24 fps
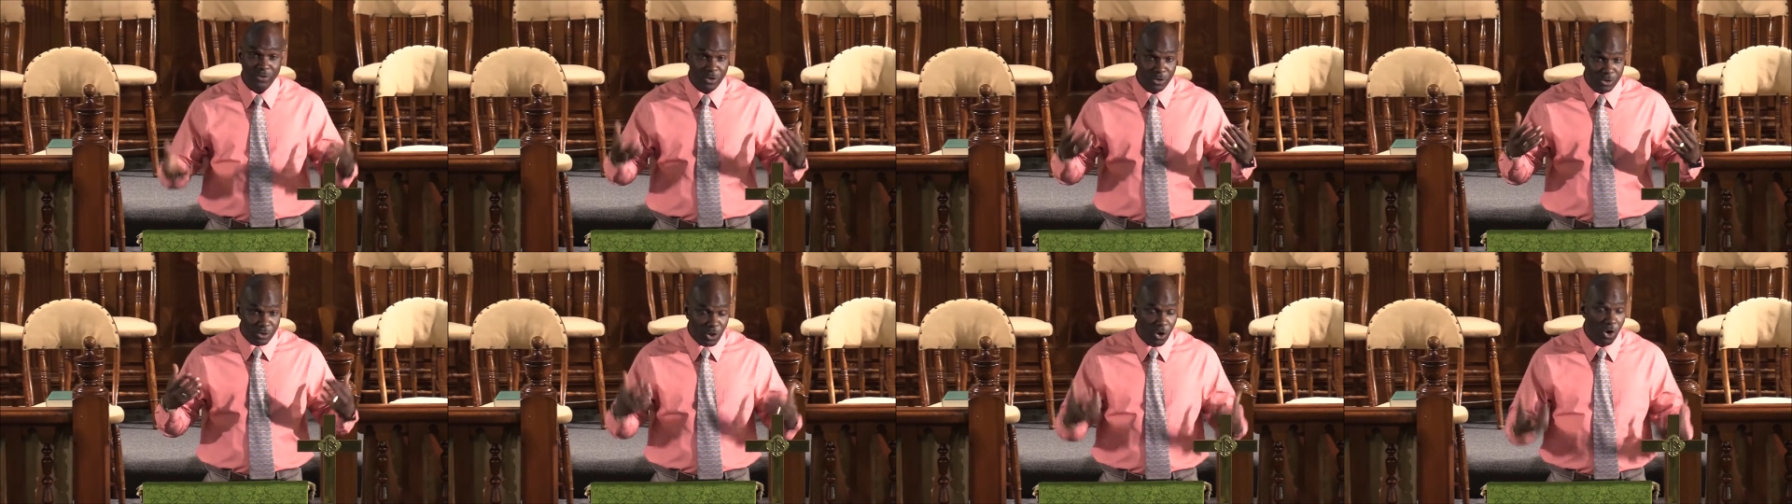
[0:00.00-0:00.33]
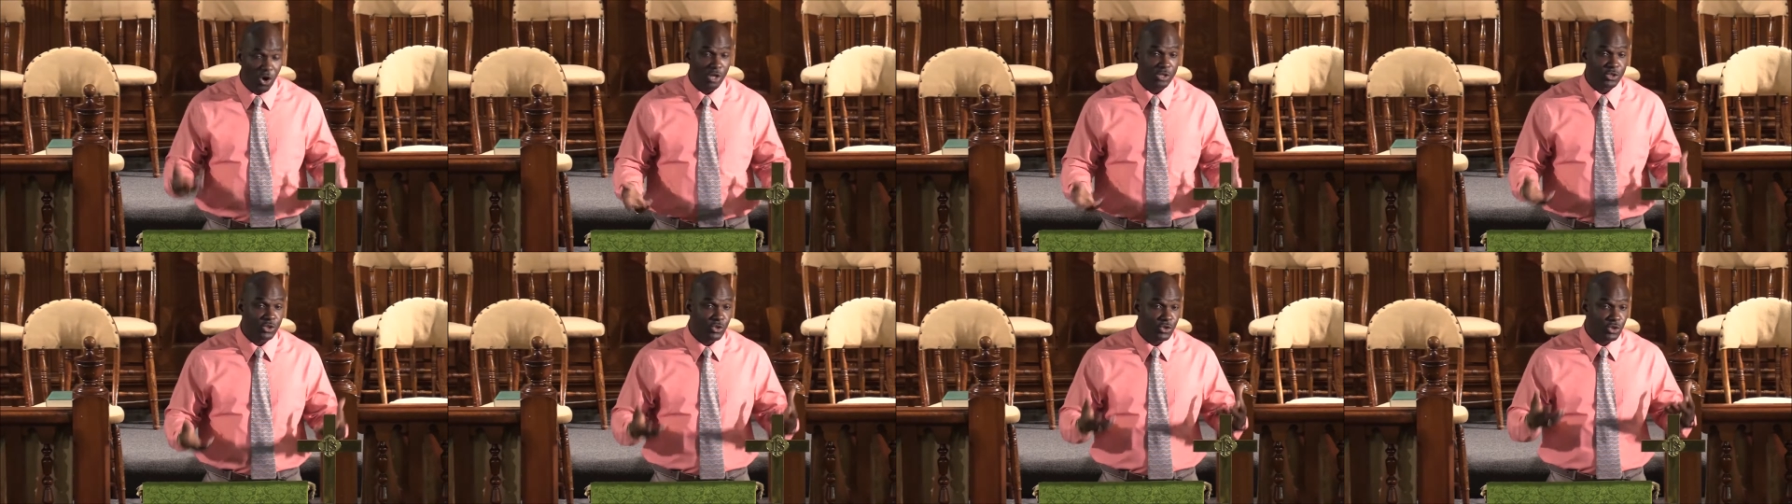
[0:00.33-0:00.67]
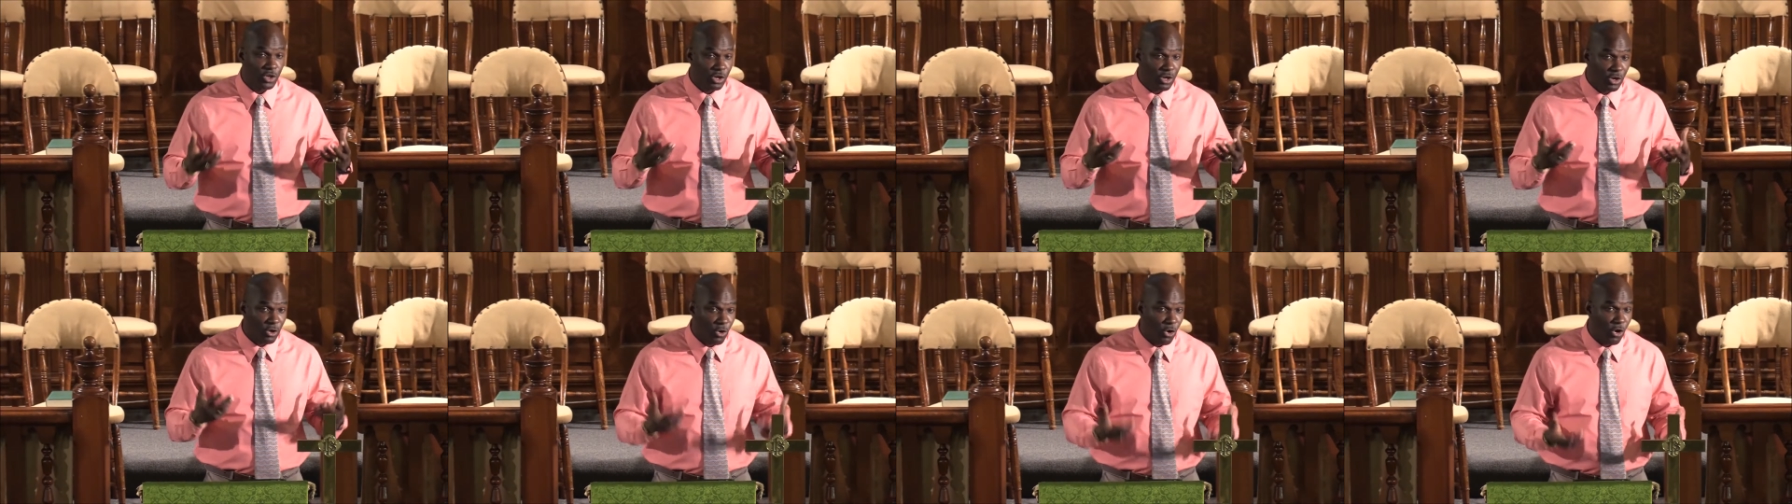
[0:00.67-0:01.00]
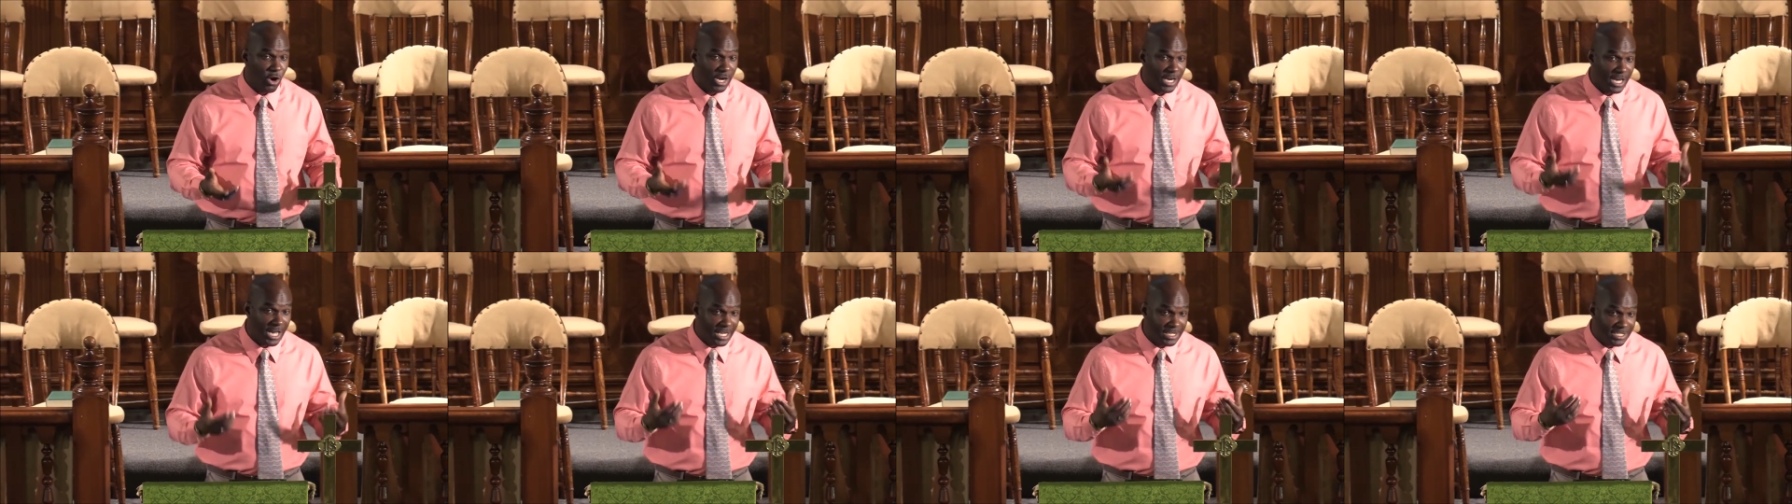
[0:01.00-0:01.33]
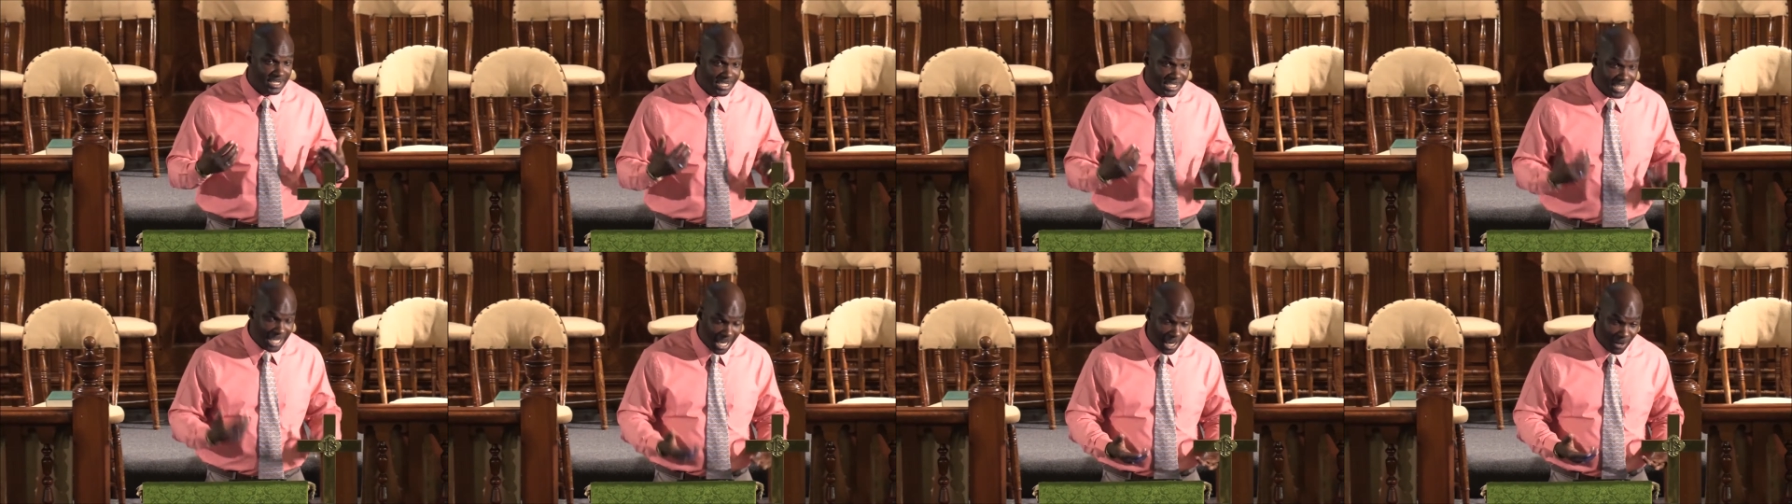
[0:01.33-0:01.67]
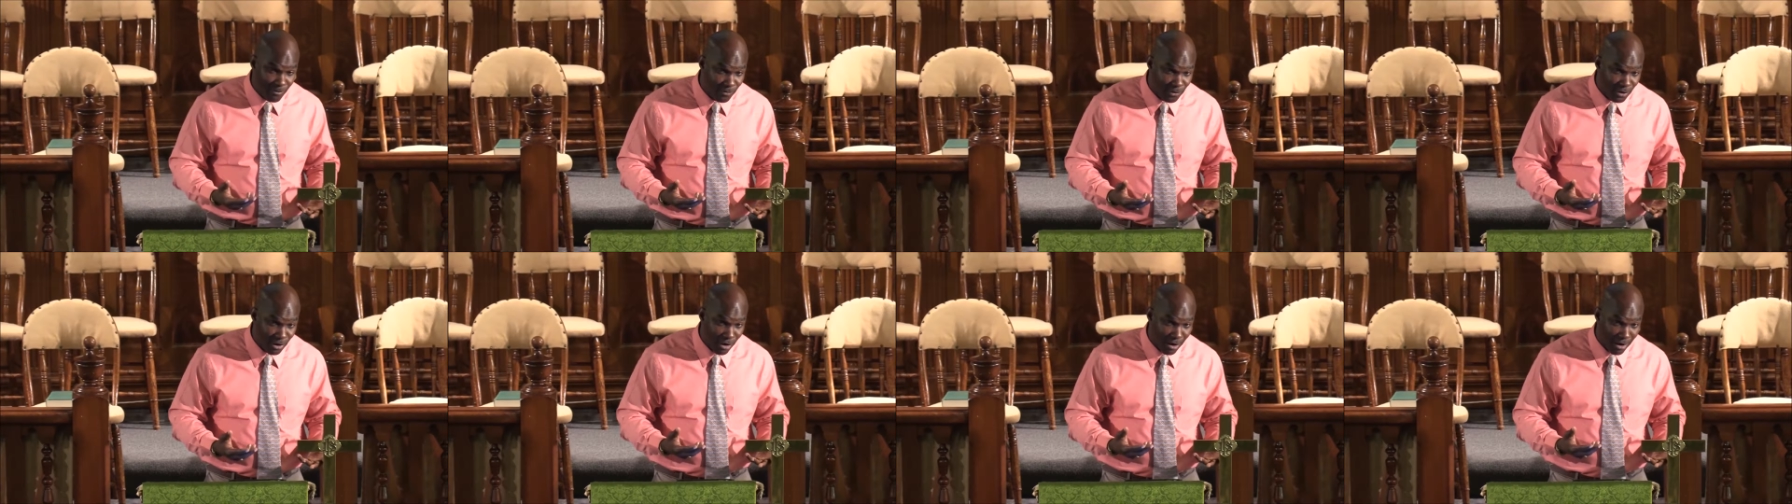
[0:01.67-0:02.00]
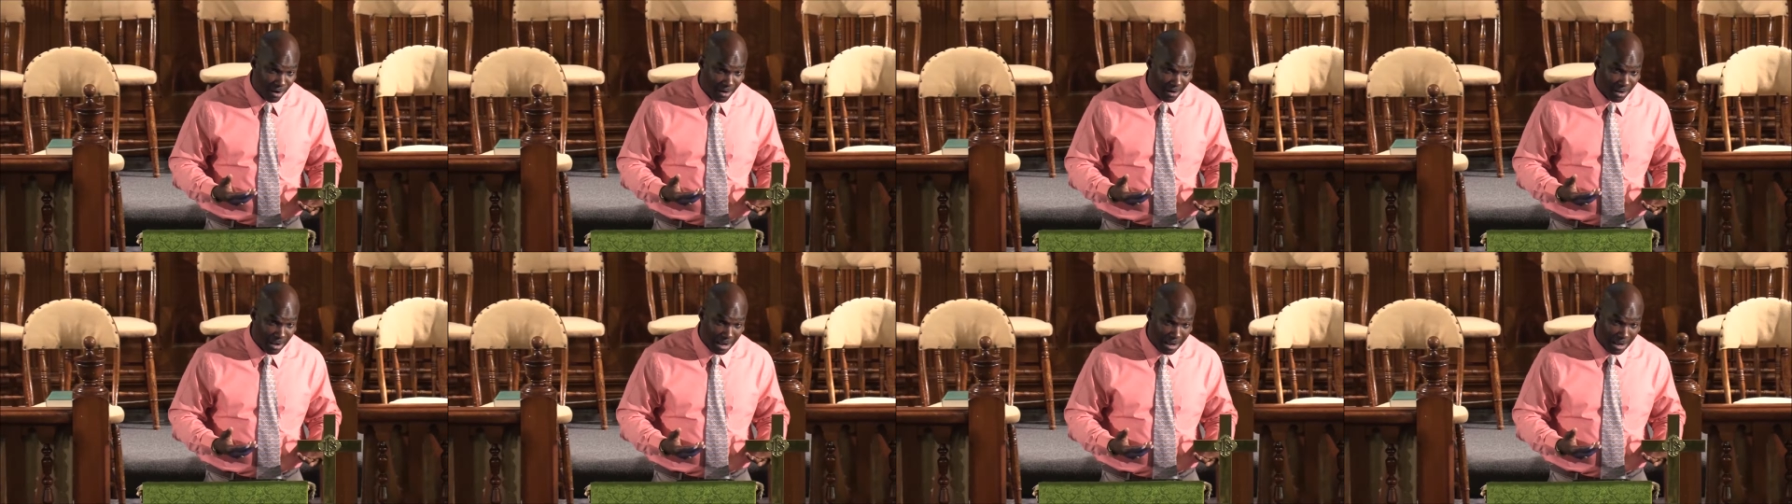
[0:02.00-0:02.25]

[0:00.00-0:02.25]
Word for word: to talk to your Lord and Savior.